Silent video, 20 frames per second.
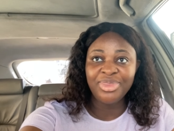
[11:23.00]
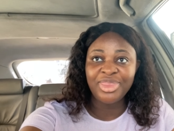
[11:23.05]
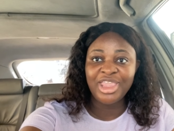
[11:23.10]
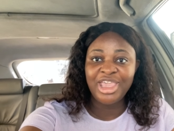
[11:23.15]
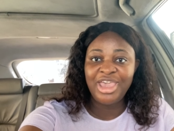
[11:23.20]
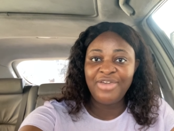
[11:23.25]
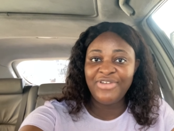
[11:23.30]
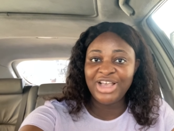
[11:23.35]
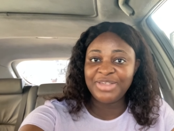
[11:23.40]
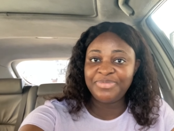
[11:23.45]

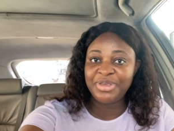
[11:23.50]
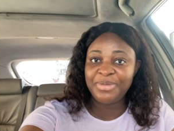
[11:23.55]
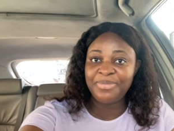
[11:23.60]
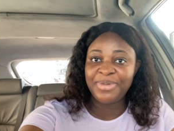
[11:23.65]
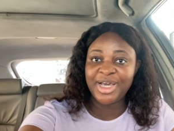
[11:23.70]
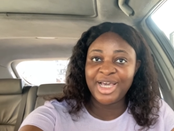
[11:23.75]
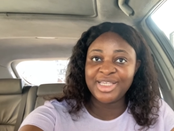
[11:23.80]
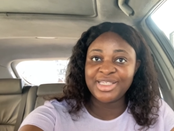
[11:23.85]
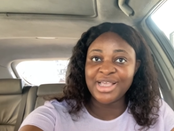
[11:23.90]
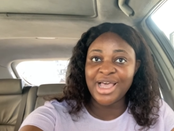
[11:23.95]
if that
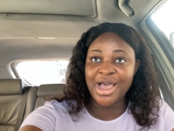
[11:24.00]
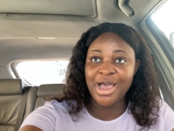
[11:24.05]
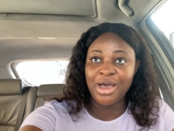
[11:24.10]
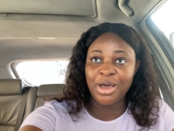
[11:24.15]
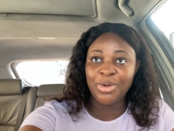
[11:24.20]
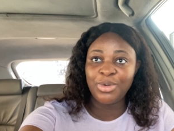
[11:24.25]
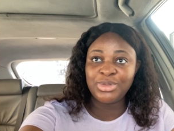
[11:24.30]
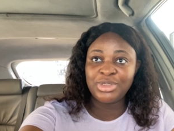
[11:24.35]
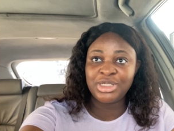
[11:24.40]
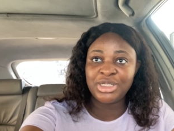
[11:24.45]
paper is
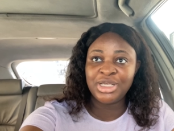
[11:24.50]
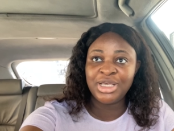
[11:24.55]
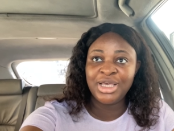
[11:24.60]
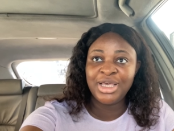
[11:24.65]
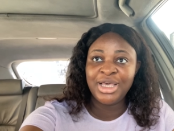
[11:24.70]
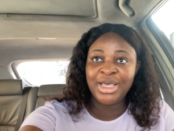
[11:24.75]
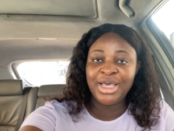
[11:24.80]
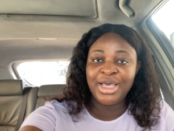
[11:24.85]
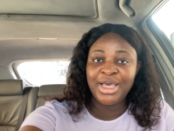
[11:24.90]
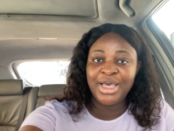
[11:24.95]
out
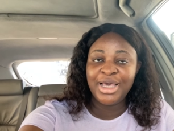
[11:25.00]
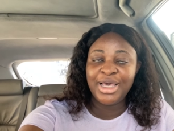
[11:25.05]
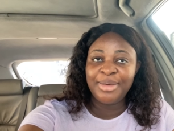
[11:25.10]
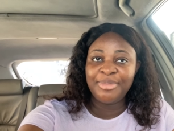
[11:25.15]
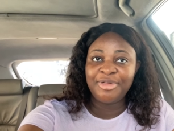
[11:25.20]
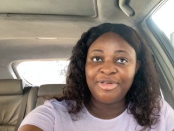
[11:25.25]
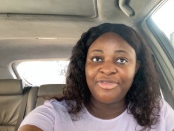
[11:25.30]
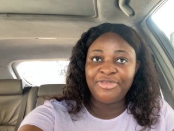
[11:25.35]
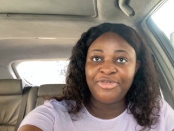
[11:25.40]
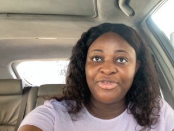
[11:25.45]

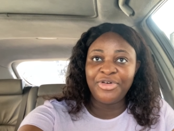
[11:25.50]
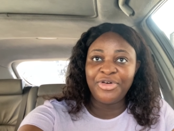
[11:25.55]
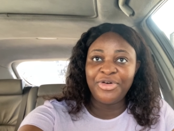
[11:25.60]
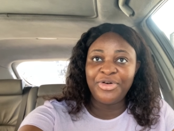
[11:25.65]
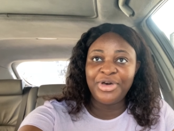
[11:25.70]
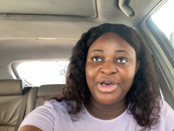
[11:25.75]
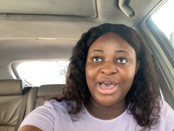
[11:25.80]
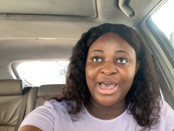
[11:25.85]
before